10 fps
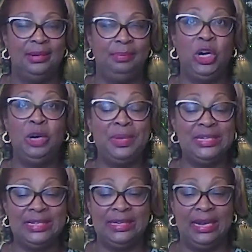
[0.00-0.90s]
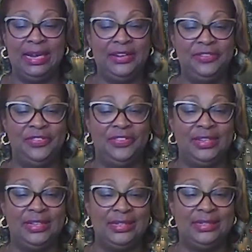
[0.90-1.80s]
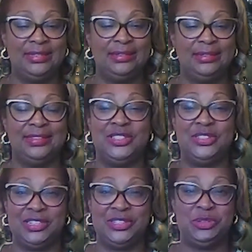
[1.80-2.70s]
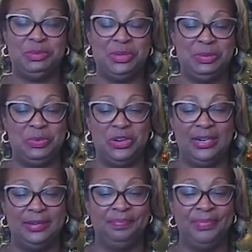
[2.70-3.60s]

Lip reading: Purpose in life, oh, it's extremely important.